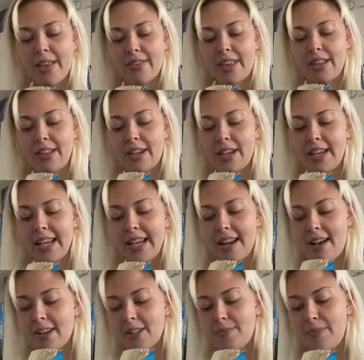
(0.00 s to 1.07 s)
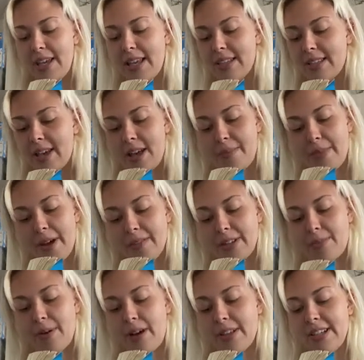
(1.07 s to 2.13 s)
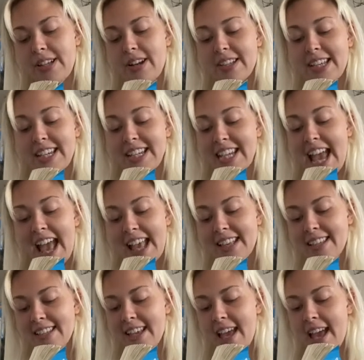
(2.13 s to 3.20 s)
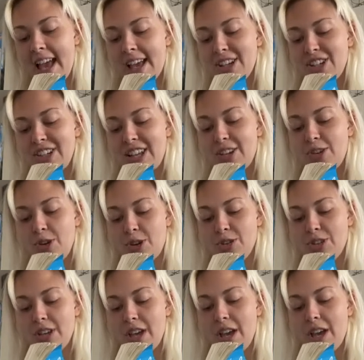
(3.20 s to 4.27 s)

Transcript: Then Colleen asked me to her birthday party and I said yes. And she said, good.